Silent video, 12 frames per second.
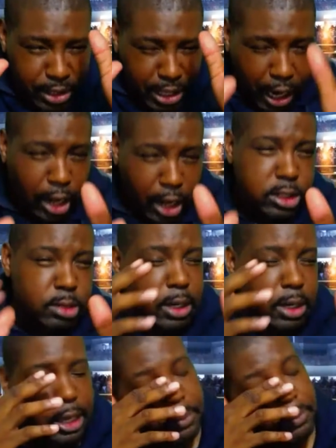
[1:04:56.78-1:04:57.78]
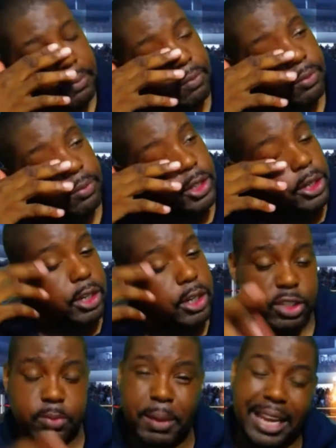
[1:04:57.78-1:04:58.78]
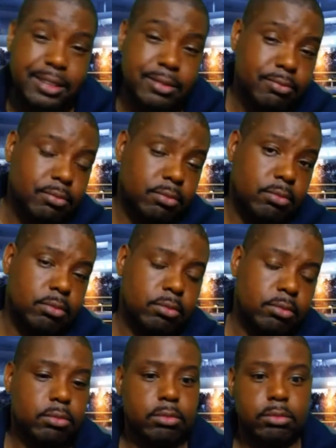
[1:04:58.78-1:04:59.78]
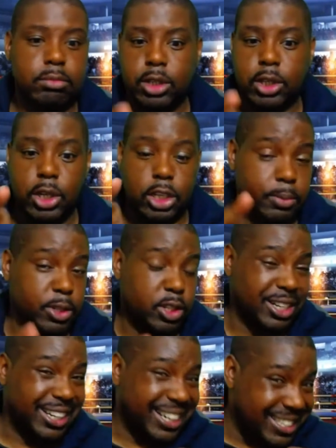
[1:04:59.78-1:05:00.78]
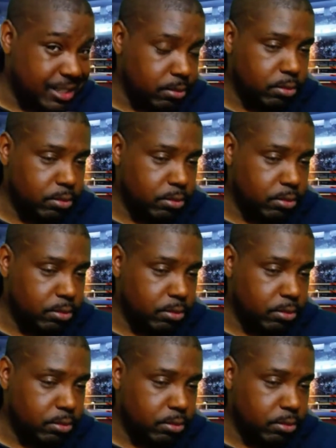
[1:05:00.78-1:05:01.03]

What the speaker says: Ultimately, you need respect. You need somebody who's going to listen.